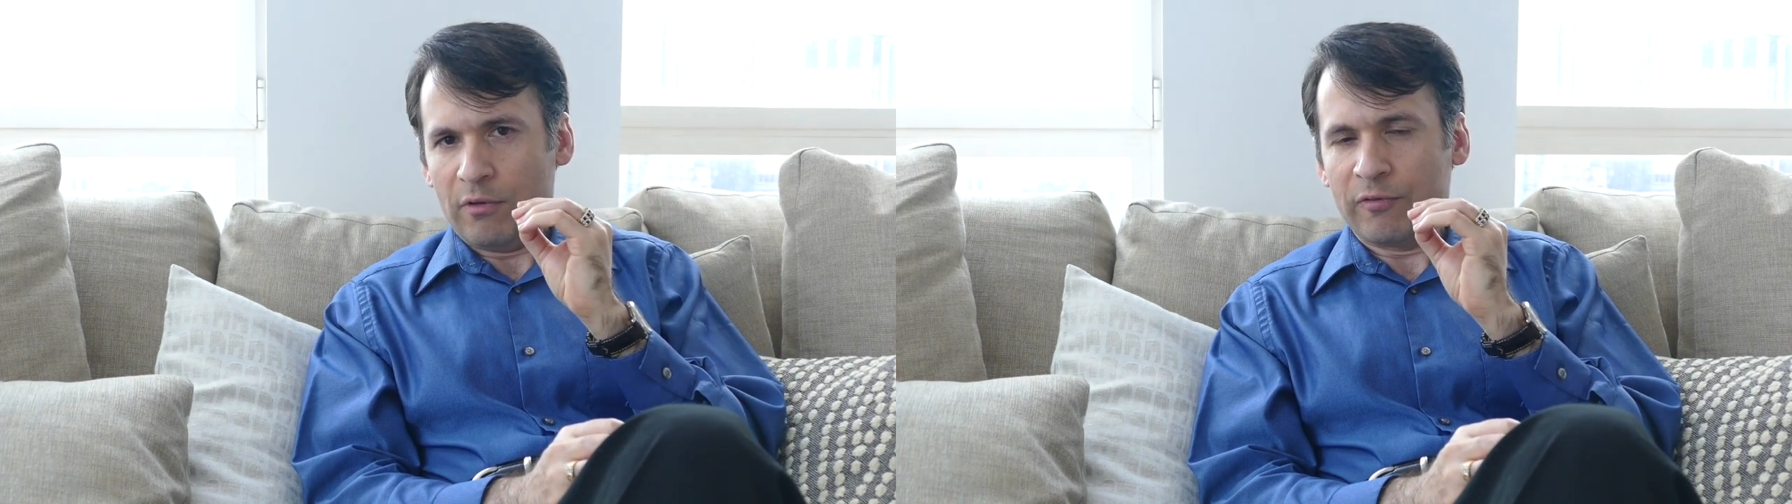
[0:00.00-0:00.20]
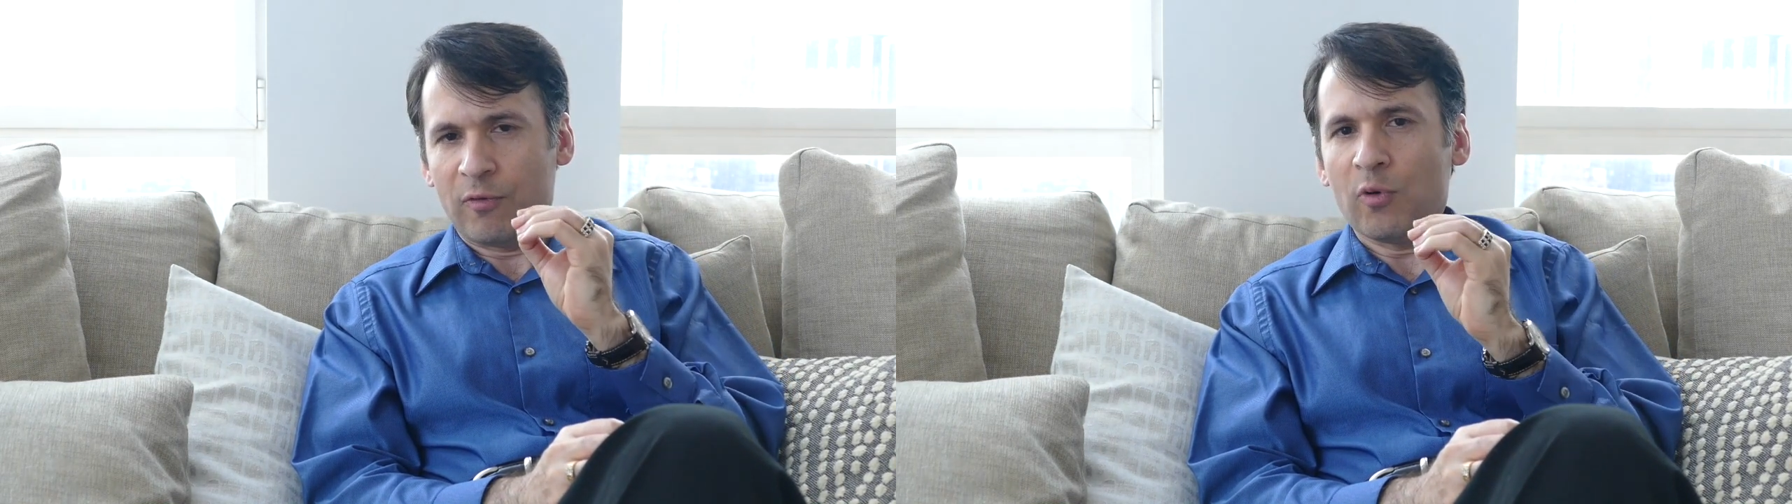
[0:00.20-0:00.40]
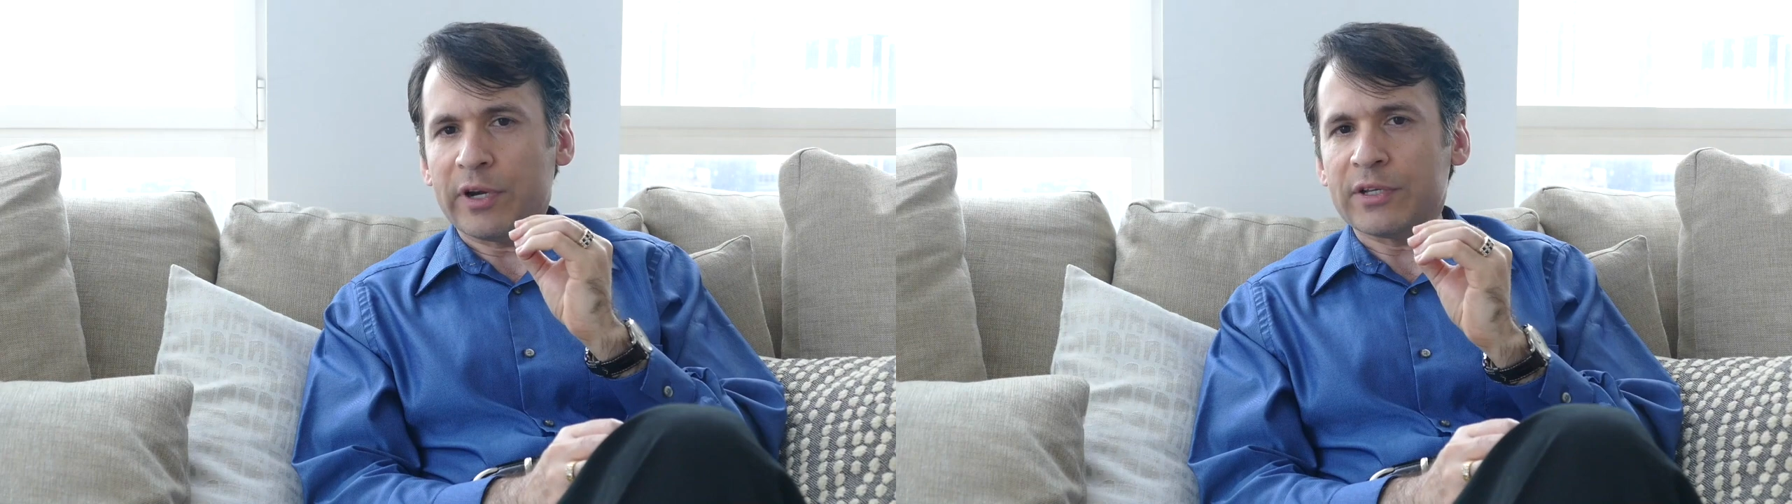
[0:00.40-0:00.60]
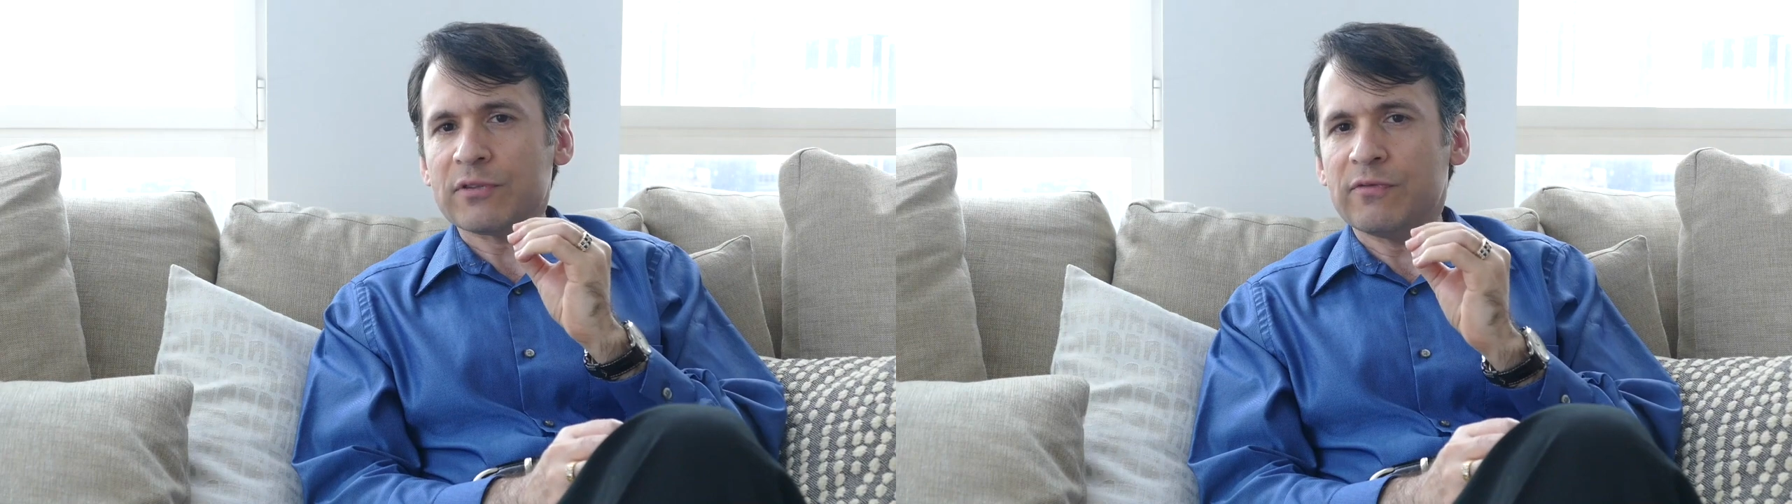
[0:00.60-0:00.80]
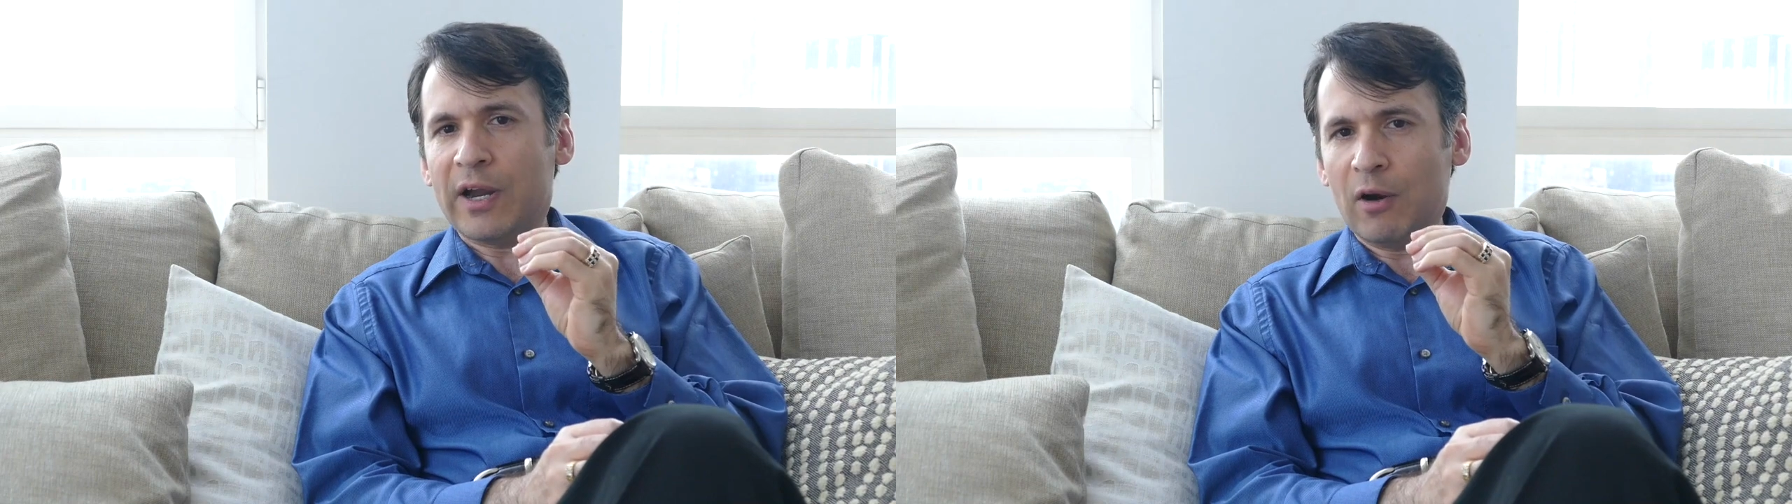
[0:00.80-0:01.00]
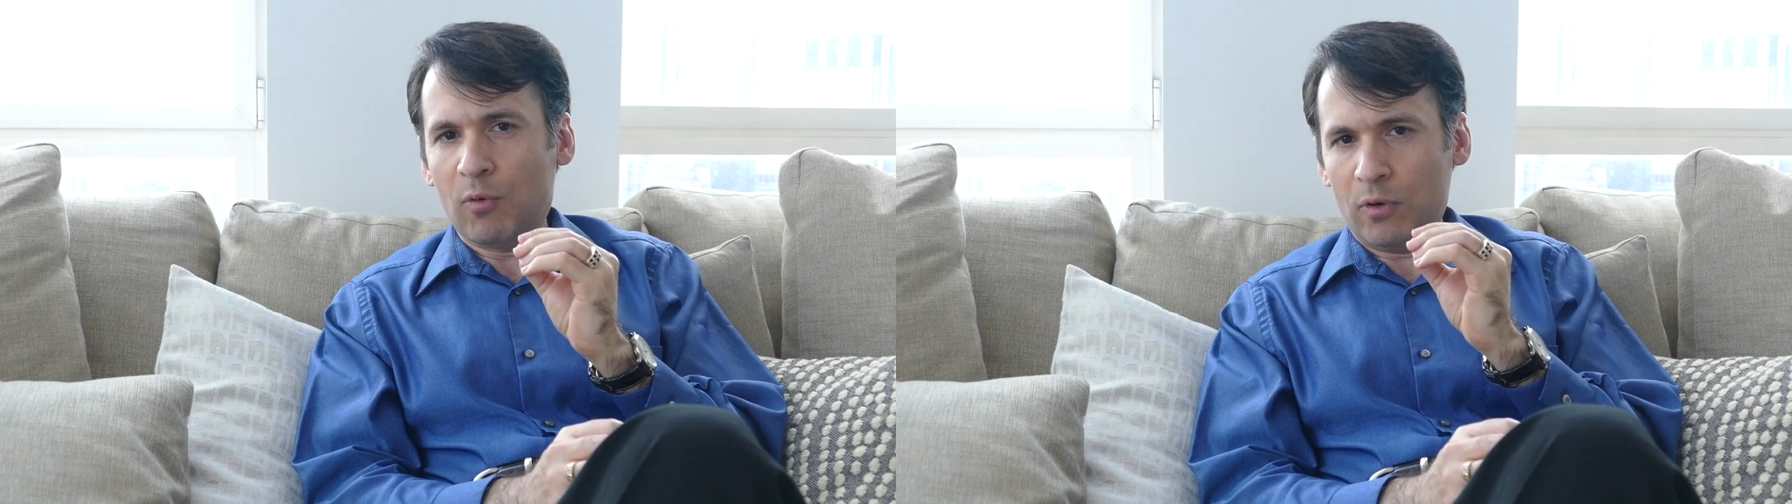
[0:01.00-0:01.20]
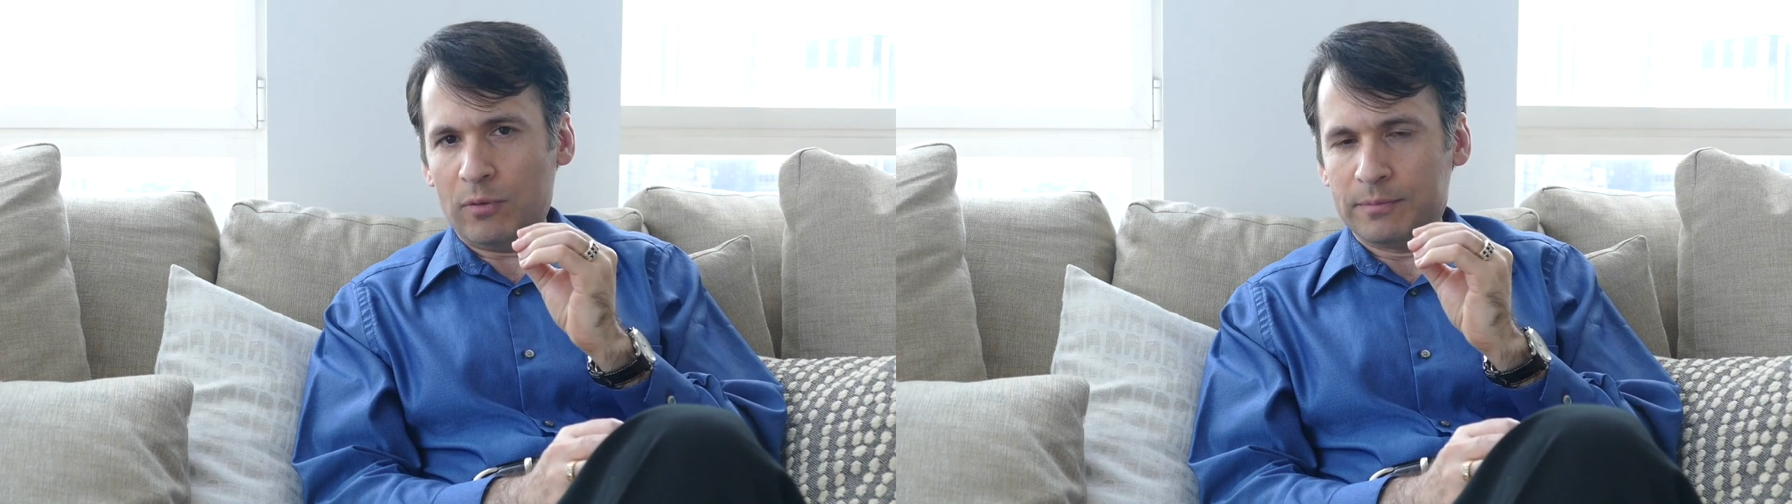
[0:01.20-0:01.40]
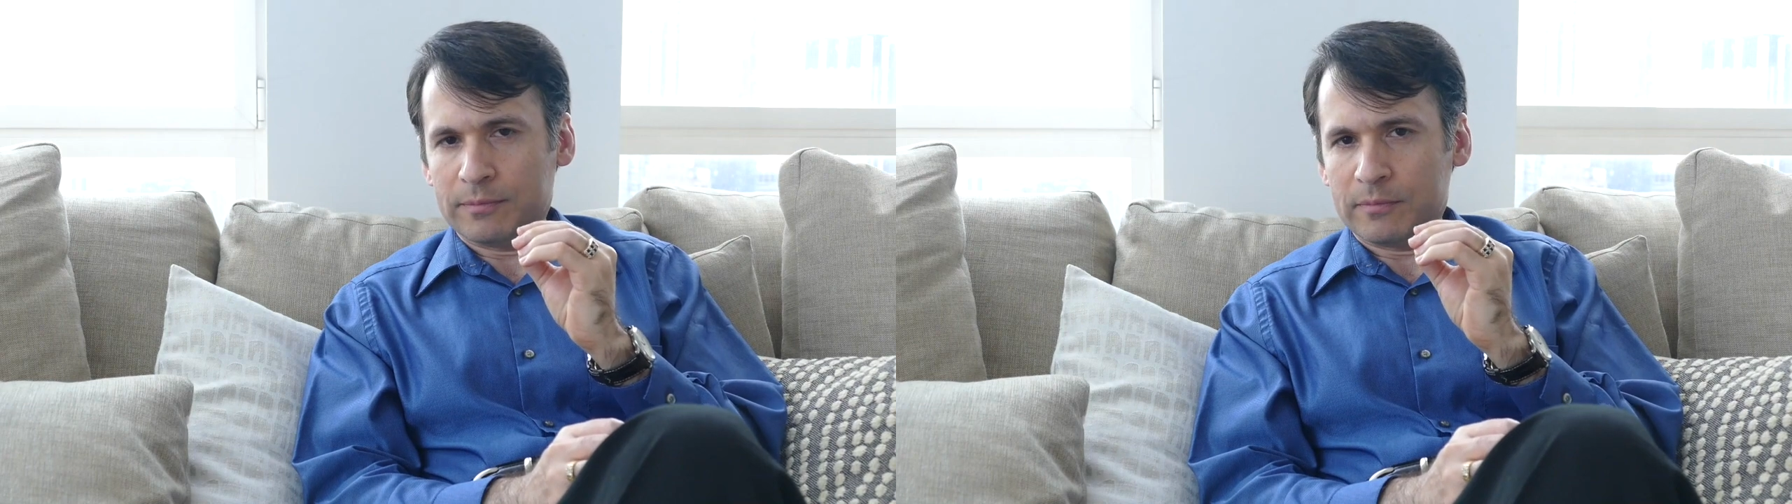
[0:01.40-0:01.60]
for its vowel